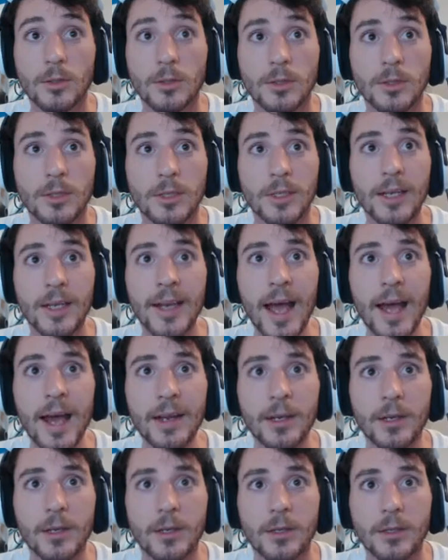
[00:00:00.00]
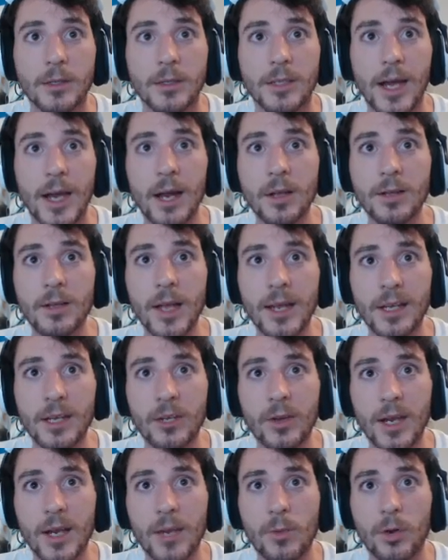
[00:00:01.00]
Get out of here! I don't like you
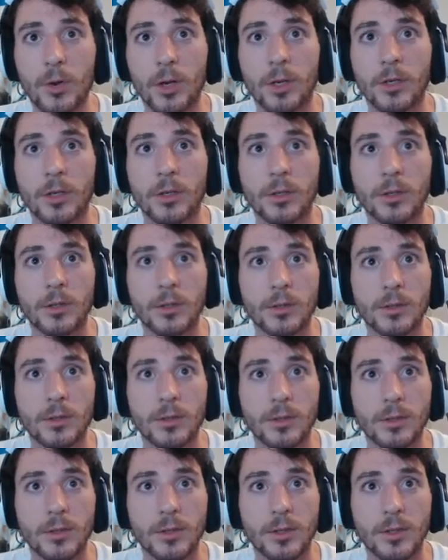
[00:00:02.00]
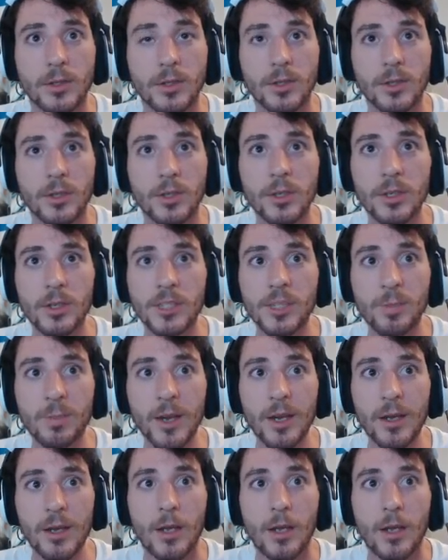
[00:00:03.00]
anymore. You used to be...